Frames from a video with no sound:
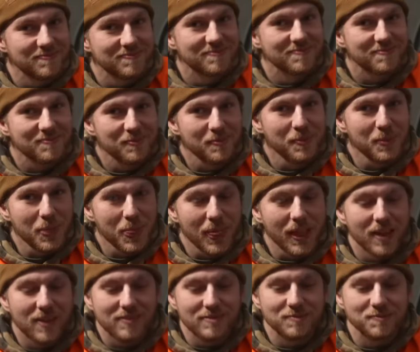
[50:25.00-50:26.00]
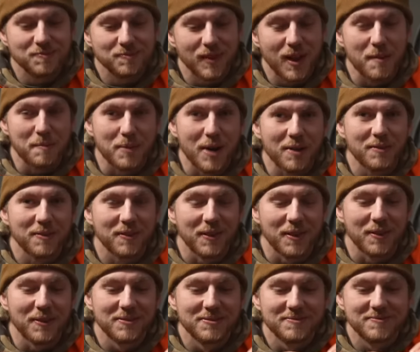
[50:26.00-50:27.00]
What do you think about that? That
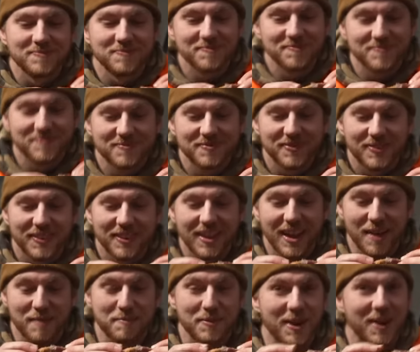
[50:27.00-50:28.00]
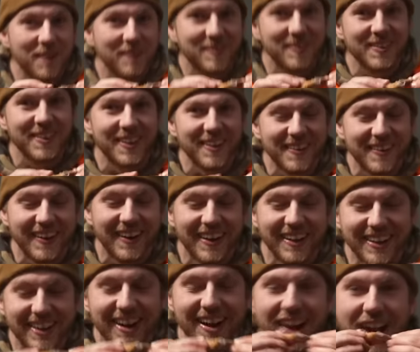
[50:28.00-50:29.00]
buffalo. It's good. That buffalo. It's
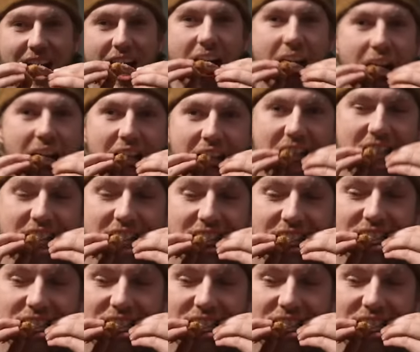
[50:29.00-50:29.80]
so there. good, dude.